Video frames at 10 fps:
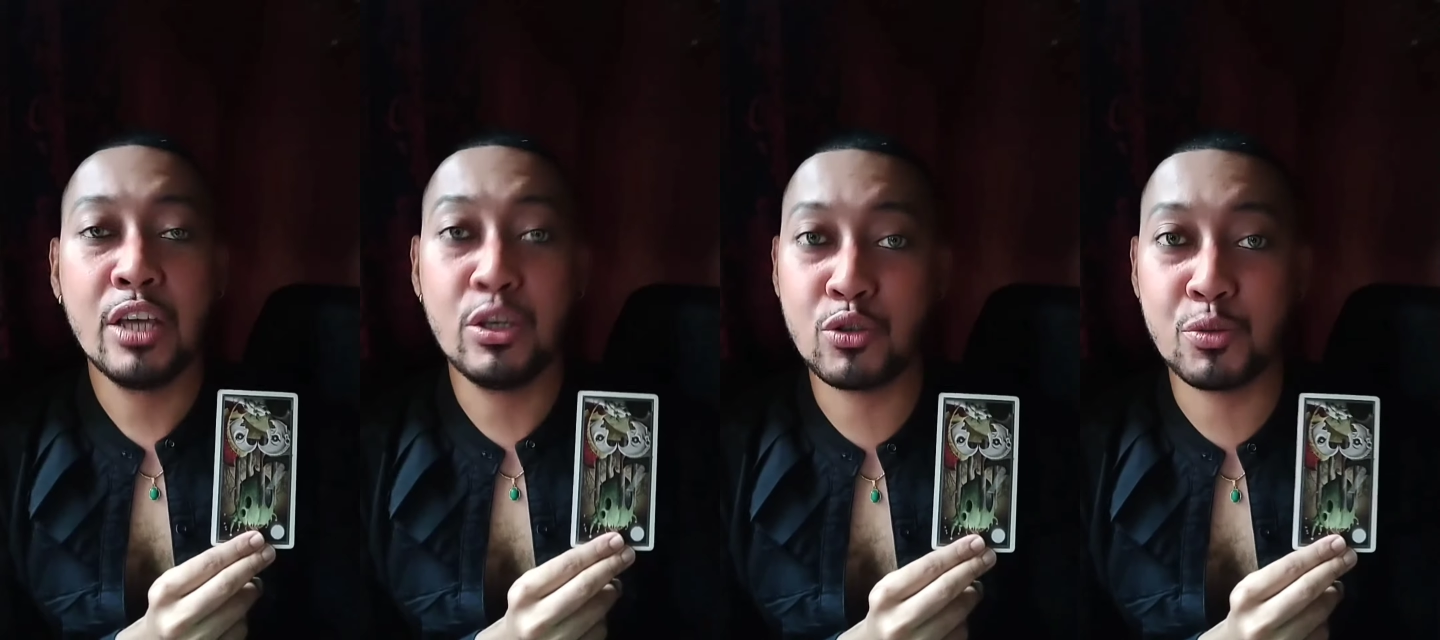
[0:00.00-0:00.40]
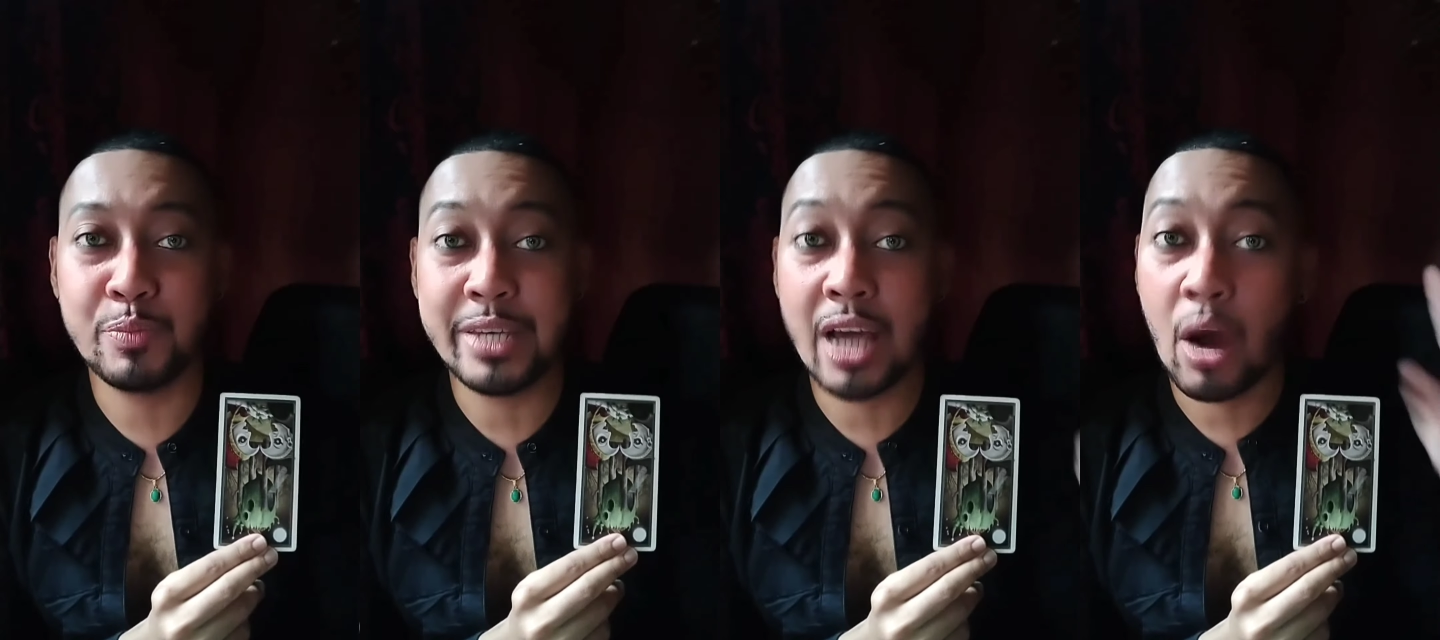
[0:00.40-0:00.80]
used to
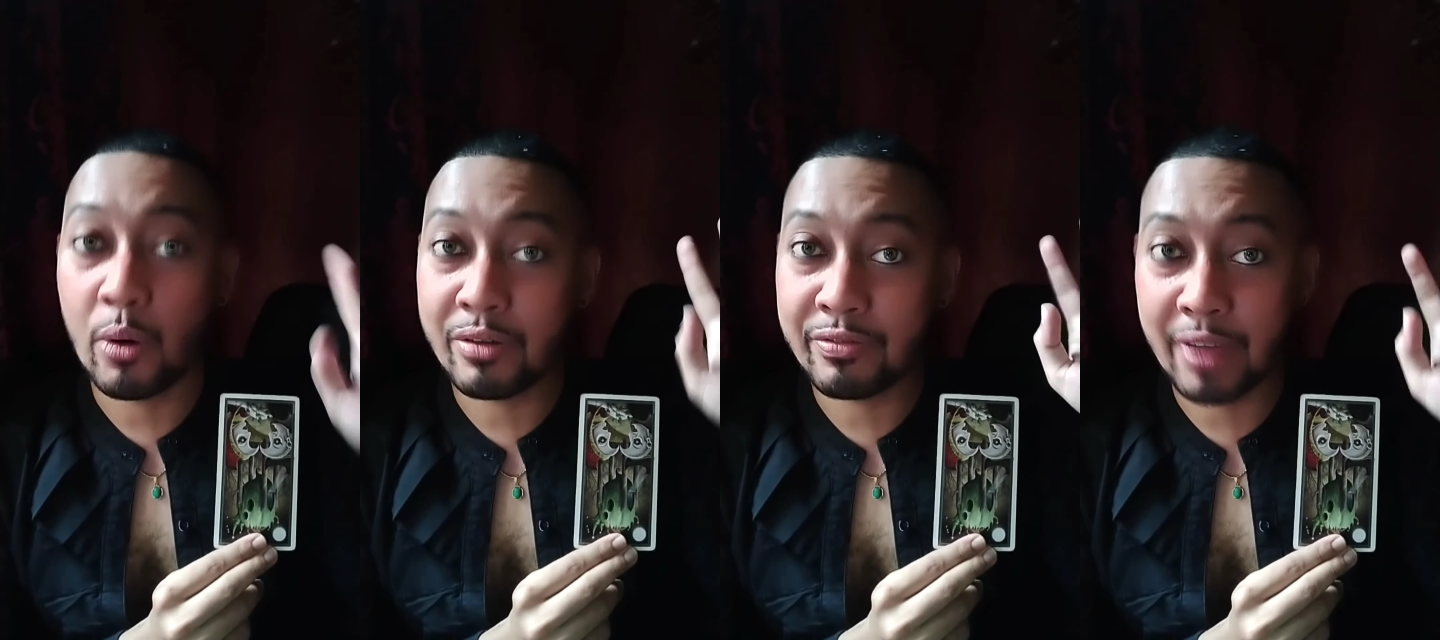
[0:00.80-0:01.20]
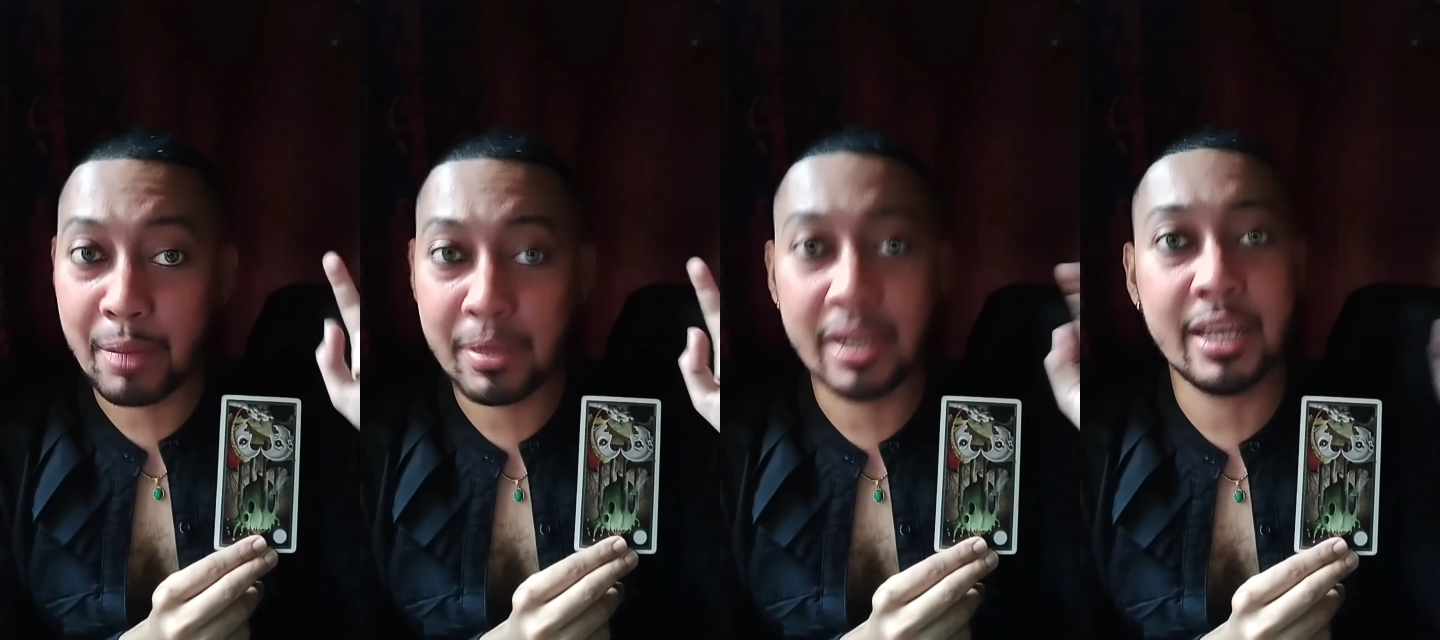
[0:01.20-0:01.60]
be our
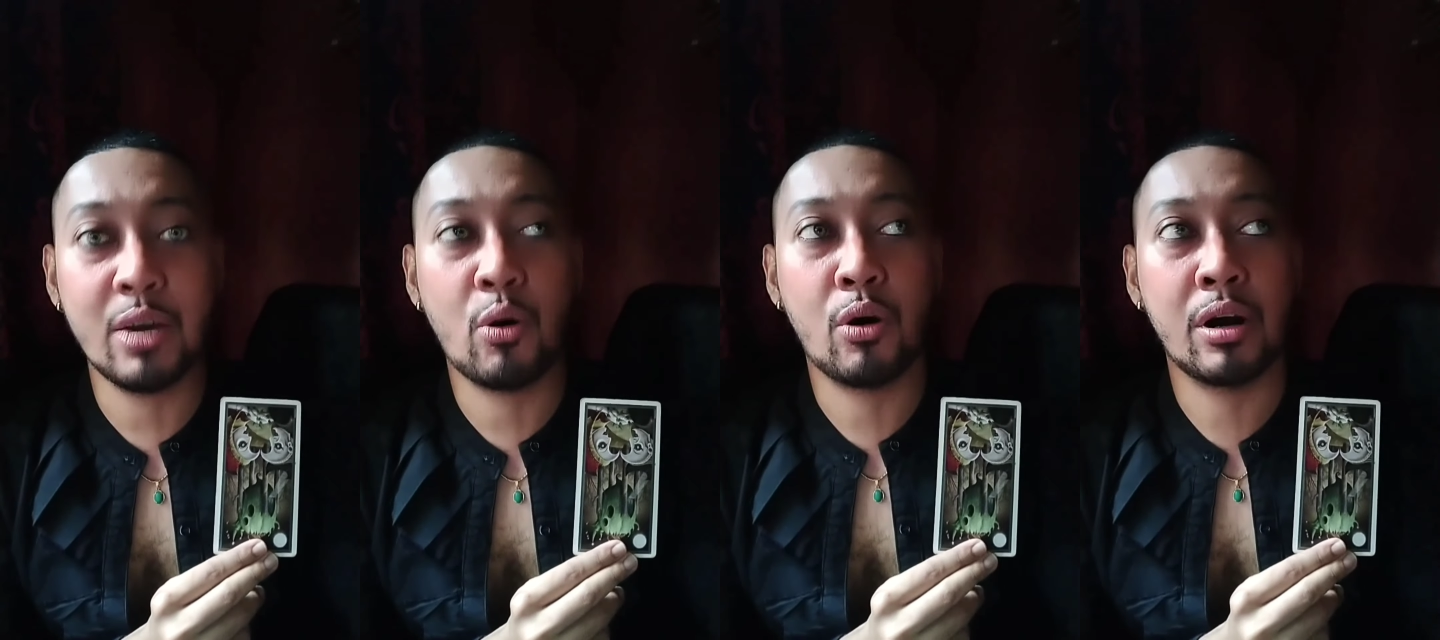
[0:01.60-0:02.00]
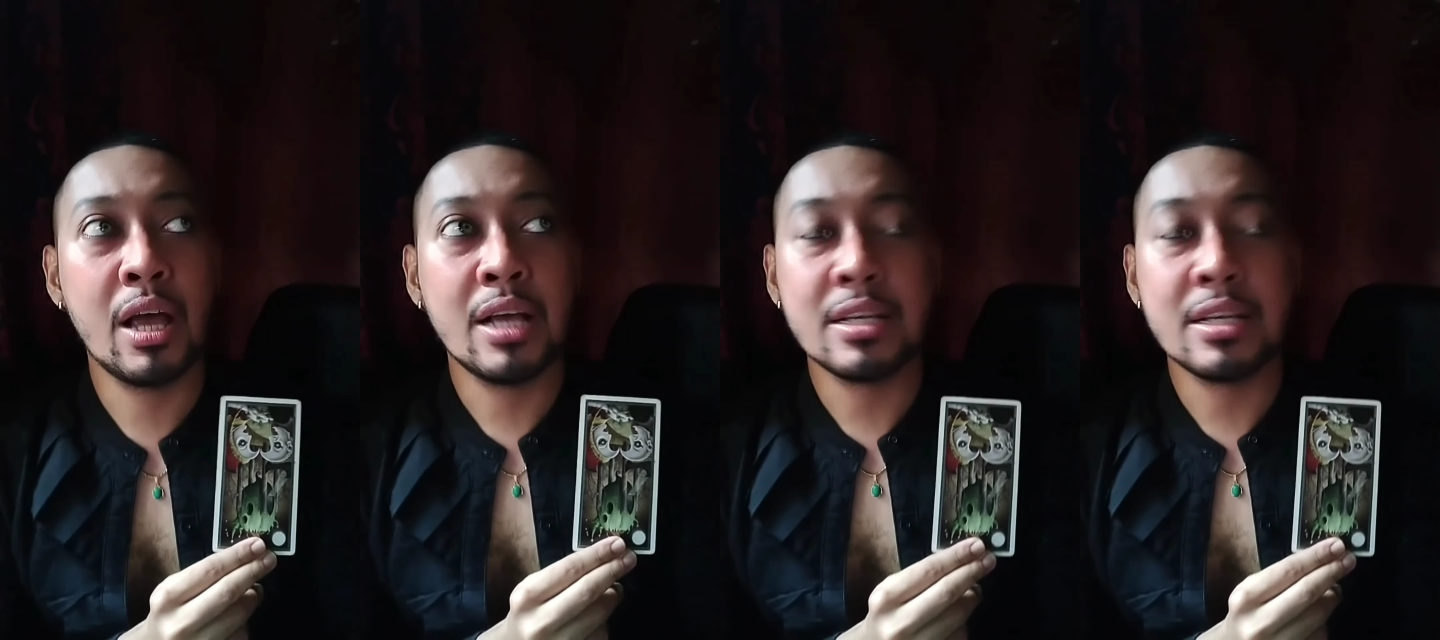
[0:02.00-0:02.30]
family or